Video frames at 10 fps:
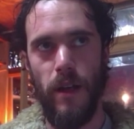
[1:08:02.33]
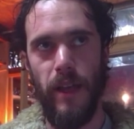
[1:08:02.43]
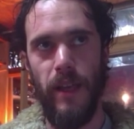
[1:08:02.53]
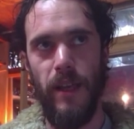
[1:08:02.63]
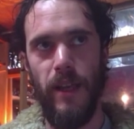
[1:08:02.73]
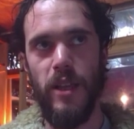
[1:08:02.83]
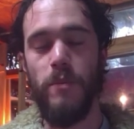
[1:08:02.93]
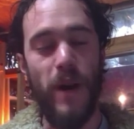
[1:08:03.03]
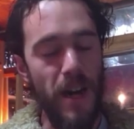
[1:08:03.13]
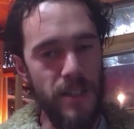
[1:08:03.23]
In
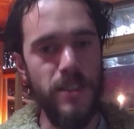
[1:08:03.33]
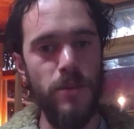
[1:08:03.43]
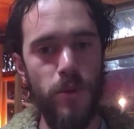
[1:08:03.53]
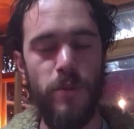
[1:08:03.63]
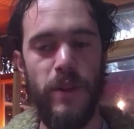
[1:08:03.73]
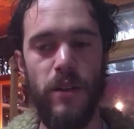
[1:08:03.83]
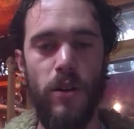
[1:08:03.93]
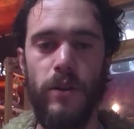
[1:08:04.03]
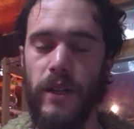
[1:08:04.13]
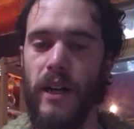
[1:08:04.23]
the past, it would have been
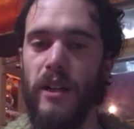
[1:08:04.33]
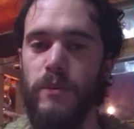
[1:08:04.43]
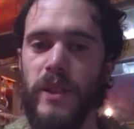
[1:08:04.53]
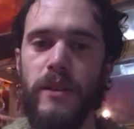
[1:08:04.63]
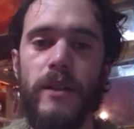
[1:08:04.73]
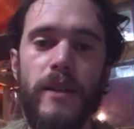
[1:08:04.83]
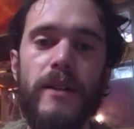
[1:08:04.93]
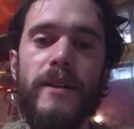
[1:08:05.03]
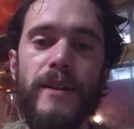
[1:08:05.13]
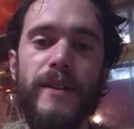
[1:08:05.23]
called a colorman.
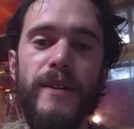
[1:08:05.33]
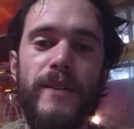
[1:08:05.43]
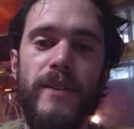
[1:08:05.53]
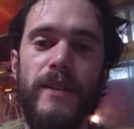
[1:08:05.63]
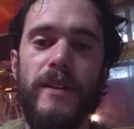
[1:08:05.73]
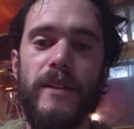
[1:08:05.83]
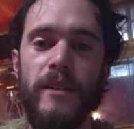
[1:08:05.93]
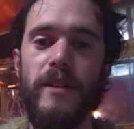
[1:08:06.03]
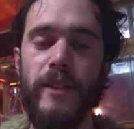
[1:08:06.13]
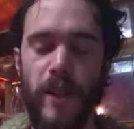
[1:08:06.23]
Colorman.
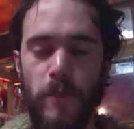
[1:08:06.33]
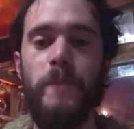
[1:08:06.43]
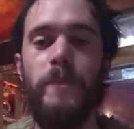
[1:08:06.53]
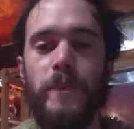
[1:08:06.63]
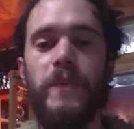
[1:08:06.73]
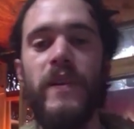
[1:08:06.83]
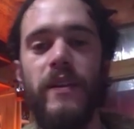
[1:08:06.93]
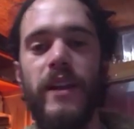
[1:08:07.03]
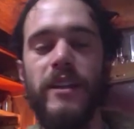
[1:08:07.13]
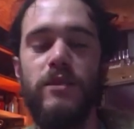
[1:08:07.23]
Yeah. Okay.
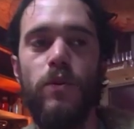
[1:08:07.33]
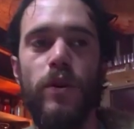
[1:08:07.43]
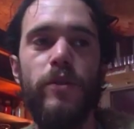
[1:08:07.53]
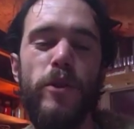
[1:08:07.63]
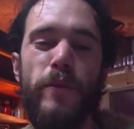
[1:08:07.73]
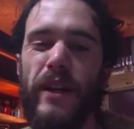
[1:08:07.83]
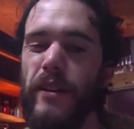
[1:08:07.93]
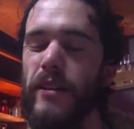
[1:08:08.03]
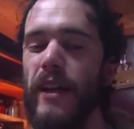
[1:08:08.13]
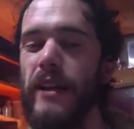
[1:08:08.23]
That would have been
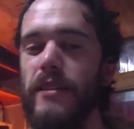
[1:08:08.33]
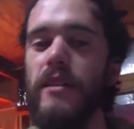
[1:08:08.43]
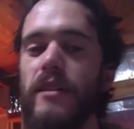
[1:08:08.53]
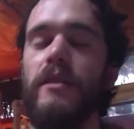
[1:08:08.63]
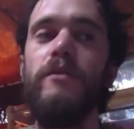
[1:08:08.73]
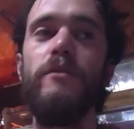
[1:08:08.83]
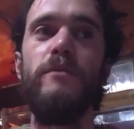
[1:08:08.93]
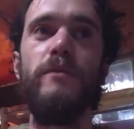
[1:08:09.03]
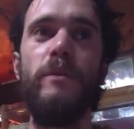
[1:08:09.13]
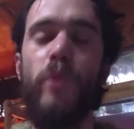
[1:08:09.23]
in like the
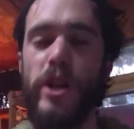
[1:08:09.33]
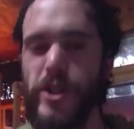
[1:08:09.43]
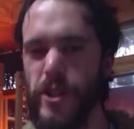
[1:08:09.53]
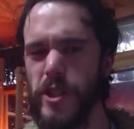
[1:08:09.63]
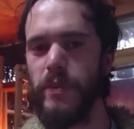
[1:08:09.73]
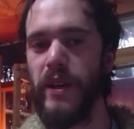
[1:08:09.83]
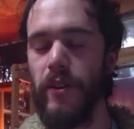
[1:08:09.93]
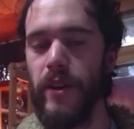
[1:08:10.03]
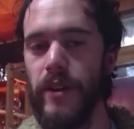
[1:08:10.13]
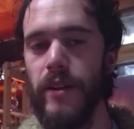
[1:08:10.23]
impressionist
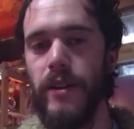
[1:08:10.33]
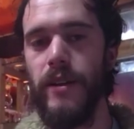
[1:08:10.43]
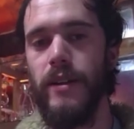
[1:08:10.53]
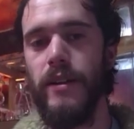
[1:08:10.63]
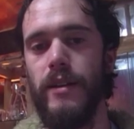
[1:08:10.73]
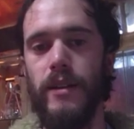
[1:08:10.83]
period. Sure.